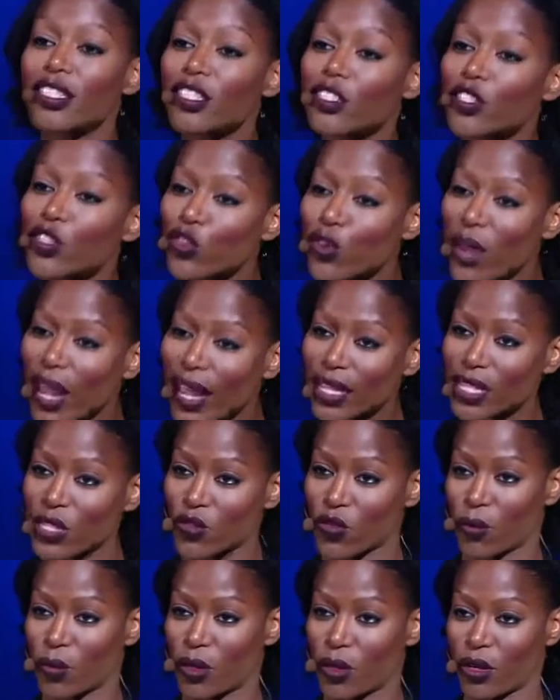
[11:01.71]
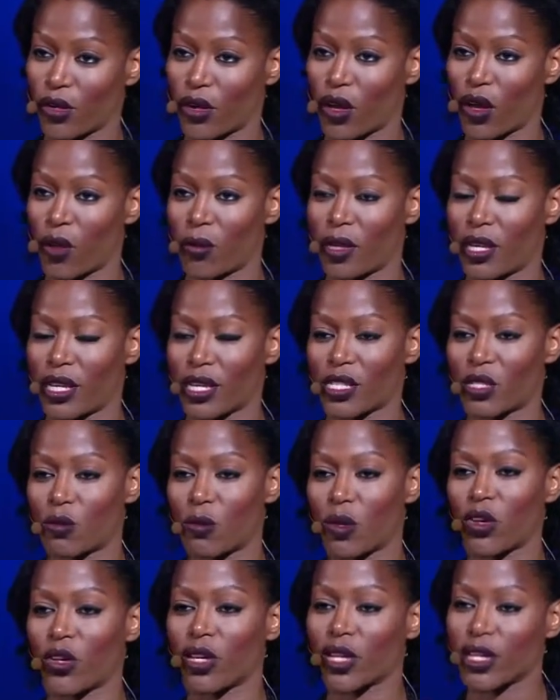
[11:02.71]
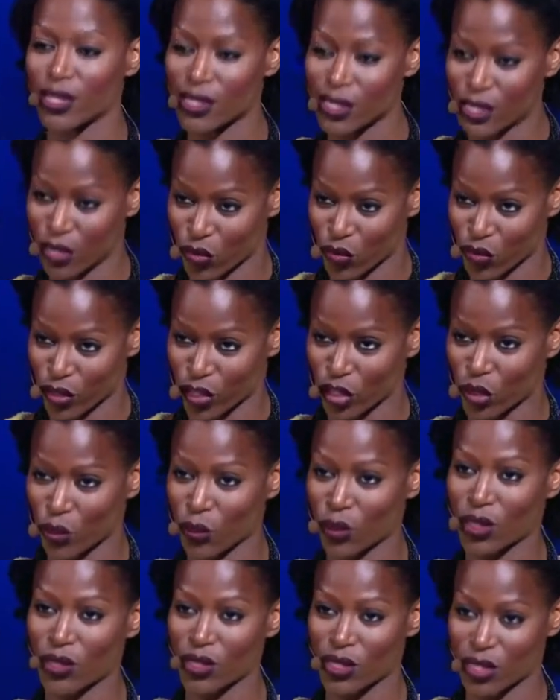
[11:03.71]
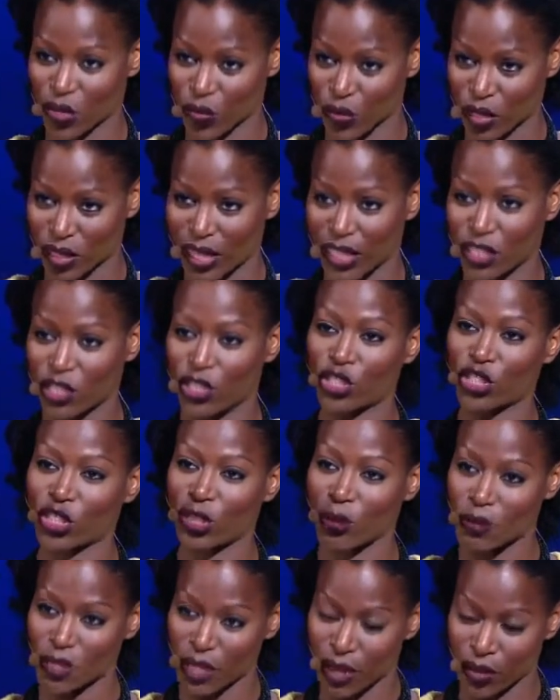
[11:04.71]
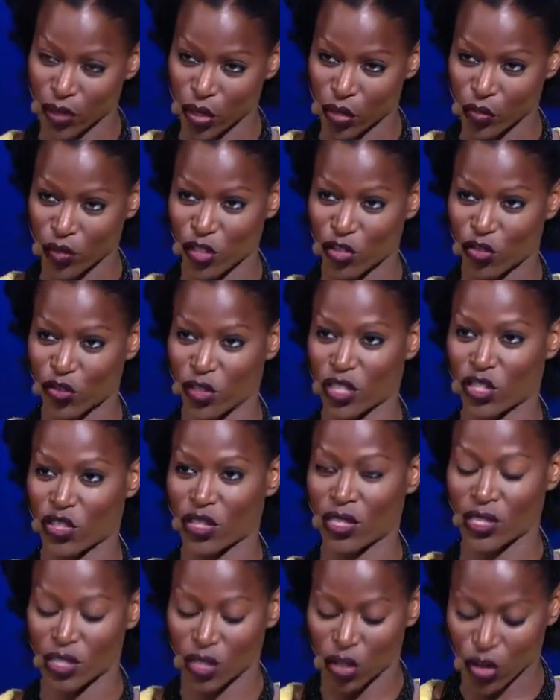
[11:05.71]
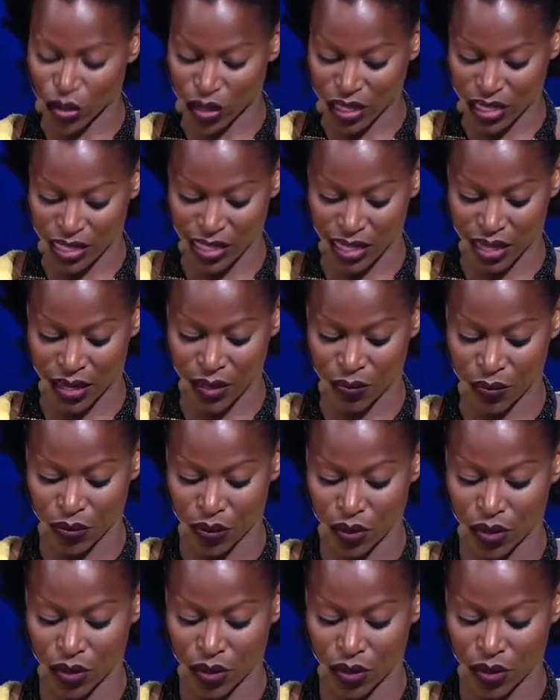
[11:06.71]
distracts from their common experience. Their rituals, their relationships, and their restrictions are the same.